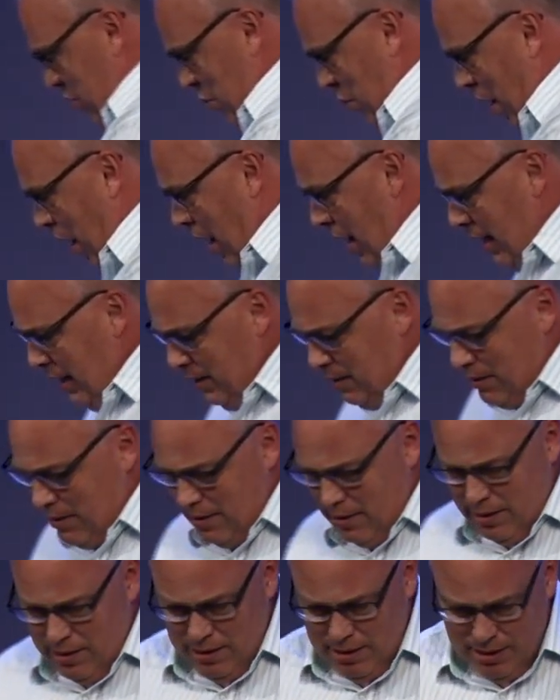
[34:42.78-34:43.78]
right.
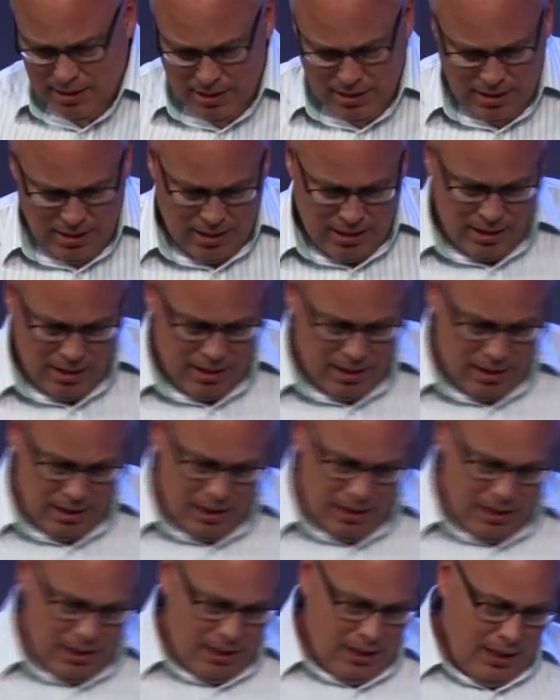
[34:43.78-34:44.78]

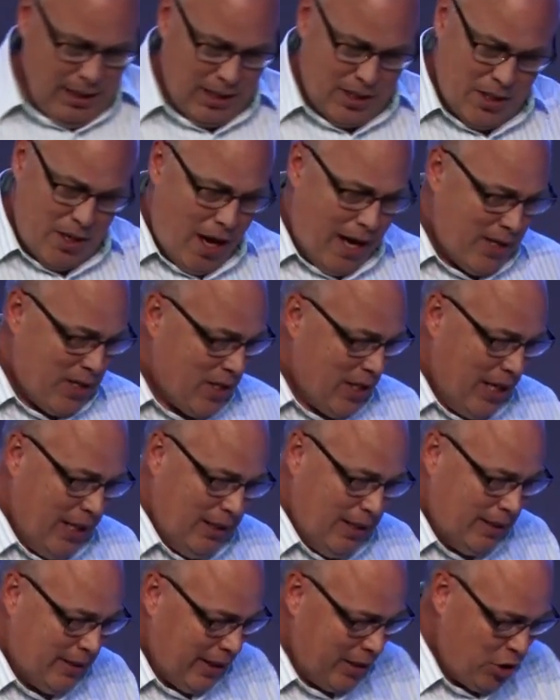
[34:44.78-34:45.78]
It's not
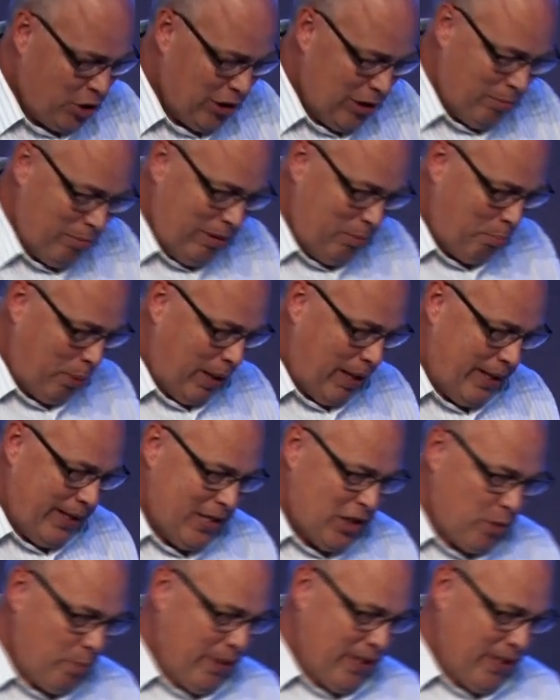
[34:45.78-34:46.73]
saying that they shouldn't be punished,